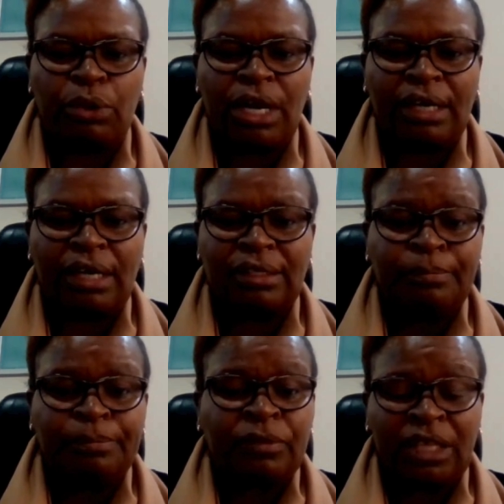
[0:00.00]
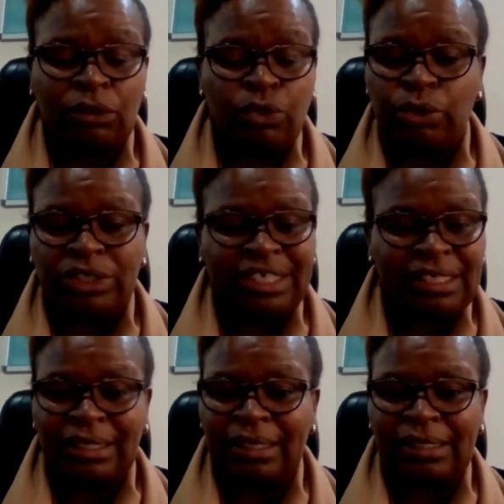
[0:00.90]
product that they will
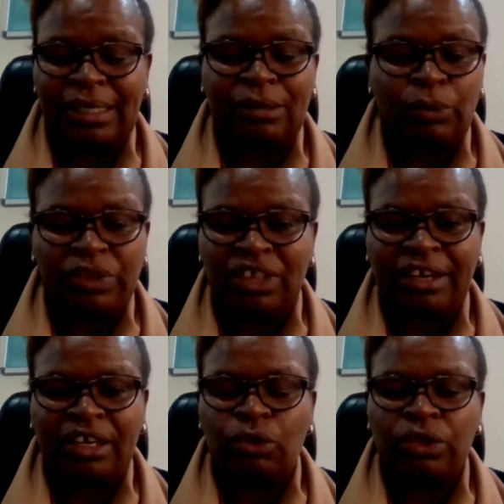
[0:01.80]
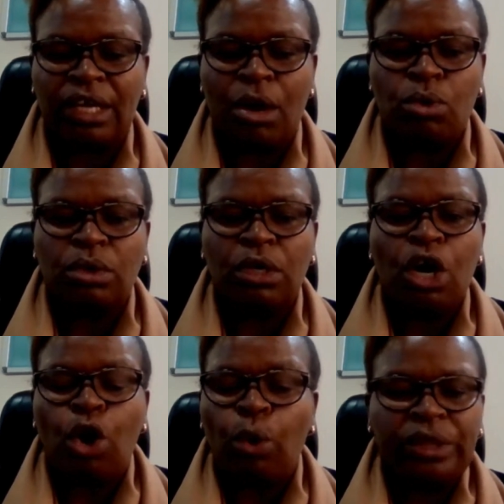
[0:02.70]
just understand when they read on their
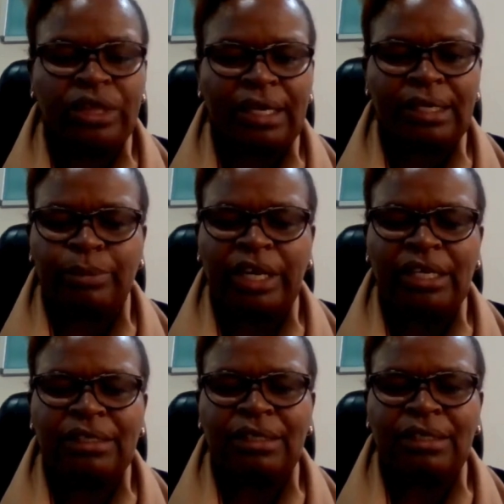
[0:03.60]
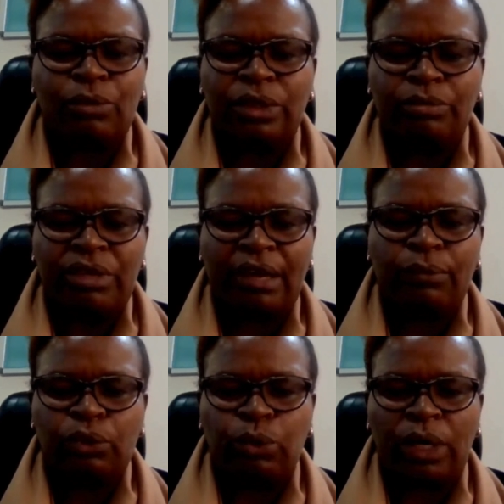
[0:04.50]
own, or when they're explained, they will be
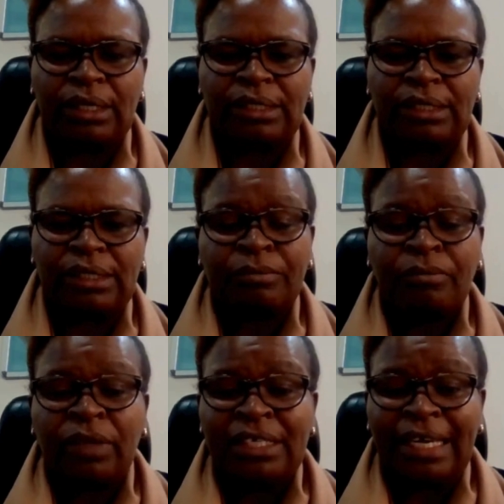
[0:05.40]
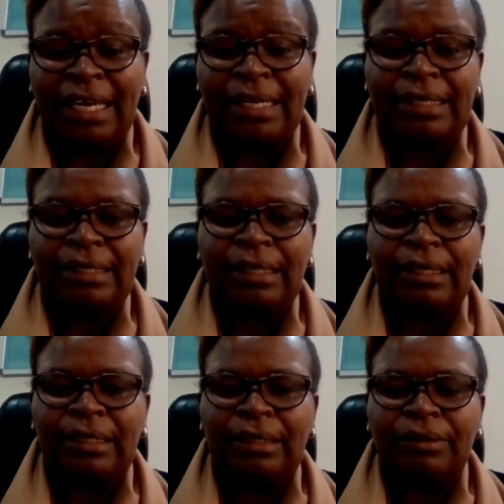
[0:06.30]
able to understand. Secondly,
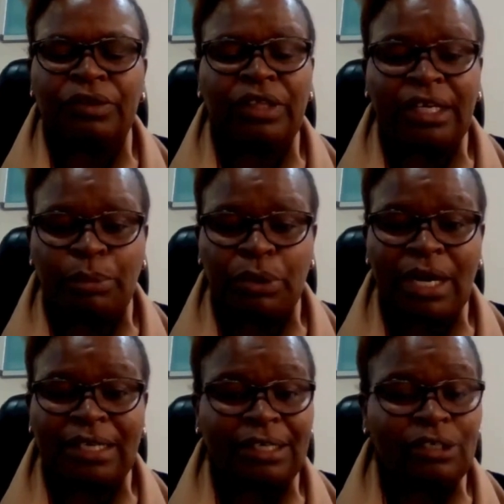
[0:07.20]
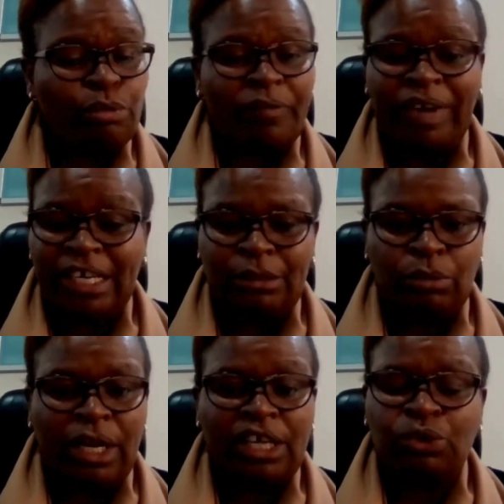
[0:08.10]
that product has to be
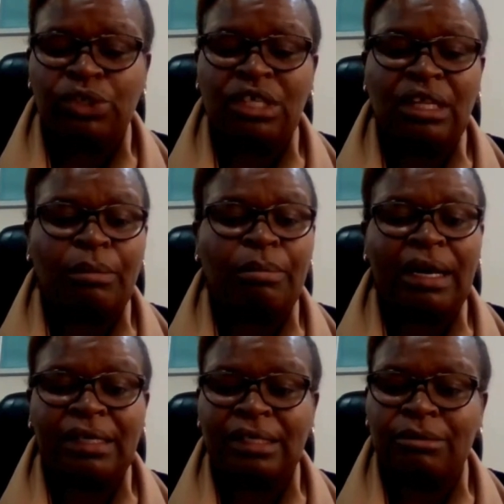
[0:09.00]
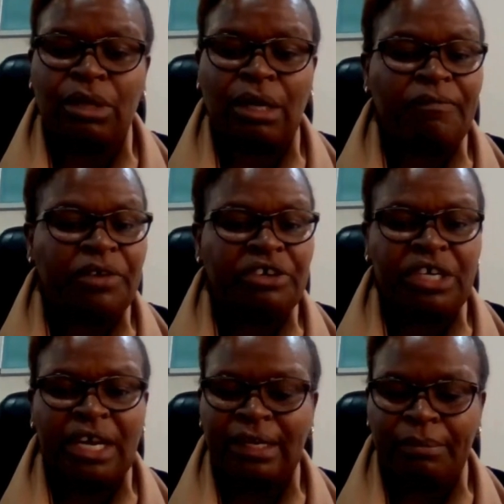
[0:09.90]
flexible. As you see, the market has become very
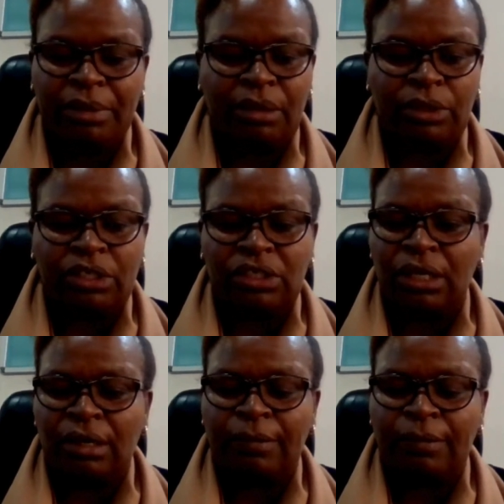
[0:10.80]
dynamic when it,